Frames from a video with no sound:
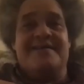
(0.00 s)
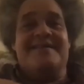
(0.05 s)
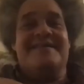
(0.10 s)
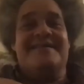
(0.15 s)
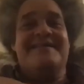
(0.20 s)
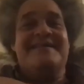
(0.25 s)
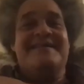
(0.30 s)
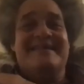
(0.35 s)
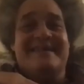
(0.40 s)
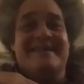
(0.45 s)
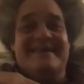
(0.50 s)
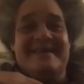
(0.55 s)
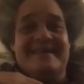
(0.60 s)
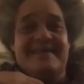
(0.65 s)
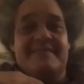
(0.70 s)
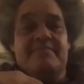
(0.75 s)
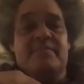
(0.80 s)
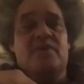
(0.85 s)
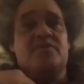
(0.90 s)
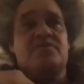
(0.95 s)
which says a
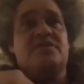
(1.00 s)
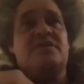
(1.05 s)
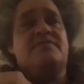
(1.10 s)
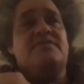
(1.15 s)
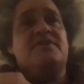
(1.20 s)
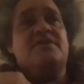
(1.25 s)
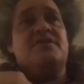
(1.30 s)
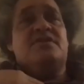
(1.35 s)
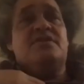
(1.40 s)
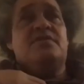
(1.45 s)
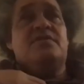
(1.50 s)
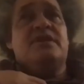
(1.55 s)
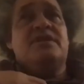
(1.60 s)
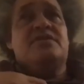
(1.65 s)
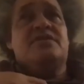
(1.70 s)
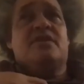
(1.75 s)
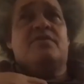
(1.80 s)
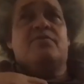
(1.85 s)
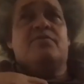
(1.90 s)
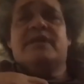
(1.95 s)
lot about how they
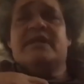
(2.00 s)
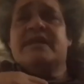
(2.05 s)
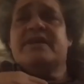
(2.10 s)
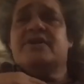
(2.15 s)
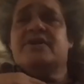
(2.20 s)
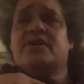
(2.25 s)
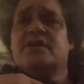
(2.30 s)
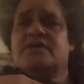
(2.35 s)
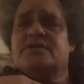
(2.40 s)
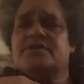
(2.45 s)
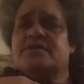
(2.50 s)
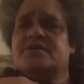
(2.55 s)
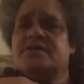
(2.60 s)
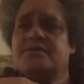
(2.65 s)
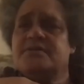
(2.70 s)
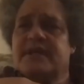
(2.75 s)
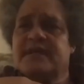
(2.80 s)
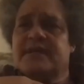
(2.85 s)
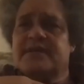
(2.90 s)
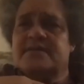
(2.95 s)
feel about Alabama.
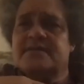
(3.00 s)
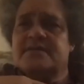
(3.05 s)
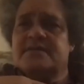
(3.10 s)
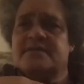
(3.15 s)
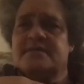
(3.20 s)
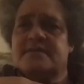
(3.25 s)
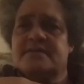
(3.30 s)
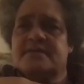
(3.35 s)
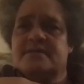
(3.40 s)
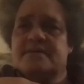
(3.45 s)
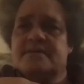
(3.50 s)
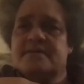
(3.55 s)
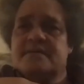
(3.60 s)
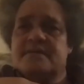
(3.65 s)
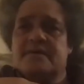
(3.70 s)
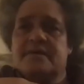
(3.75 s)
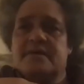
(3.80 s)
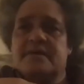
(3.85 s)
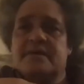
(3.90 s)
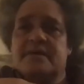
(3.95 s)
But
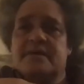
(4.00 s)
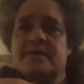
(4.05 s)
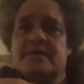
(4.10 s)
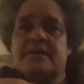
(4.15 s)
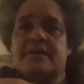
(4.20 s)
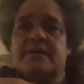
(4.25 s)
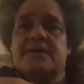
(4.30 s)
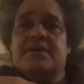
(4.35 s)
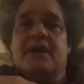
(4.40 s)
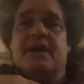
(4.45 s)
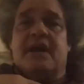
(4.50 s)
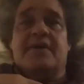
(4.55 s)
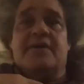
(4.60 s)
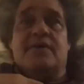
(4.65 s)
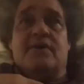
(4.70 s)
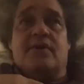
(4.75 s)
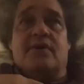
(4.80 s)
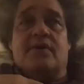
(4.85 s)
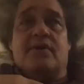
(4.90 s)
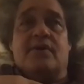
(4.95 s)
Most of the
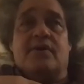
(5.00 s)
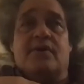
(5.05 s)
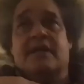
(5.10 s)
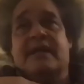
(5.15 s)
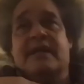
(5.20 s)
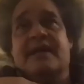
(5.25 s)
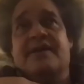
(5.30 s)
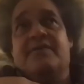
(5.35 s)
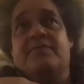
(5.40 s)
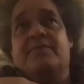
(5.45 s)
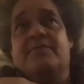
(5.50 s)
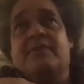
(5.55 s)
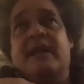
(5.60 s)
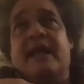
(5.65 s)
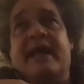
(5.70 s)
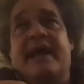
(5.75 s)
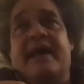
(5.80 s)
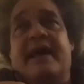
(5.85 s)
students are really good